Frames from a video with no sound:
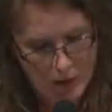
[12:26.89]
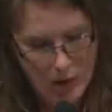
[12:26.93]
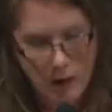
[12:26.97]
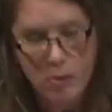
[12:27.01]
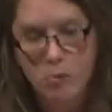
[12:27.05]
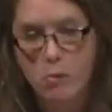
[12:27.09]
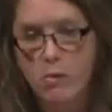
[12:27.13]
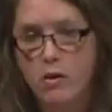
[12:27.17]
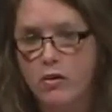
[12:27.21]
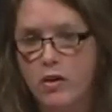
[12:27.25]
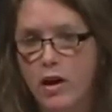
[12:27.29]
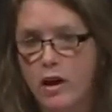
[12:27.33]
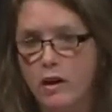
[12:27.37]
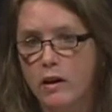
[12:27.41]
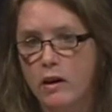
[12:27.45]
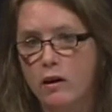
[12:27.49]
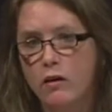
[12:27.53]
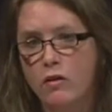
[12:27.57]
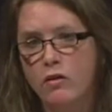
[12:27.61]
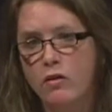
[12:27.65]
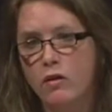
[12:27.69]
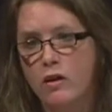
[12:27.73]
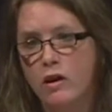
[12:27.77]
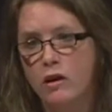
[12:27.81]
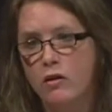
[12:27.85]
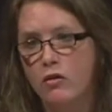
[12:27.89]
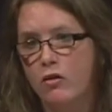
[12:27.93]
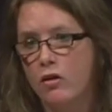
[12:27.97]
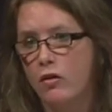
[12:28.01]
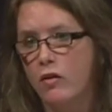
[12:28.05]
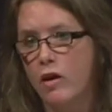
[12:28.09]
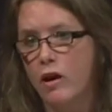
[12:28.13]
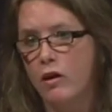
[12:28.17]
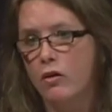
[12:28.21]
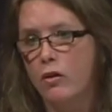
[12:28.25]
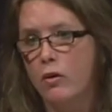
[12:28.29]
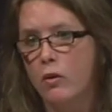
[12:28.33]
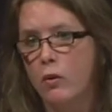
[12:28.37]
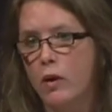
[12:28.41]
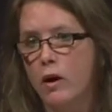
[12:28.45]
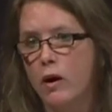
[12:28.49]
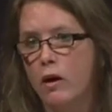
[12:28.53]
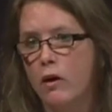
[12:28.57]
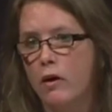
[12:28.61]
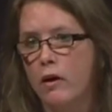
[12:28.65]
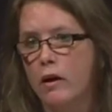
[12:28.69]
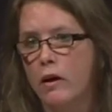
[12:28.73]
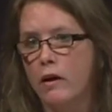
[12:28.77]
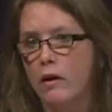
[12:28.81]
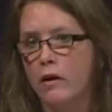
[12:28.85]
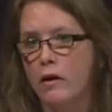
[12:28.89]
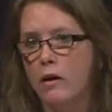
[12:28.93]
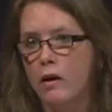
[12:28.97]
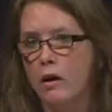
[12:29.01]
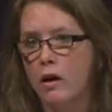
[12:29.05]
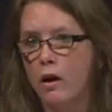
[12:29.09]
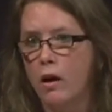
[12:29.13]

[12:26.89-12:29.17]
Ms. N concedes she's antiquarian.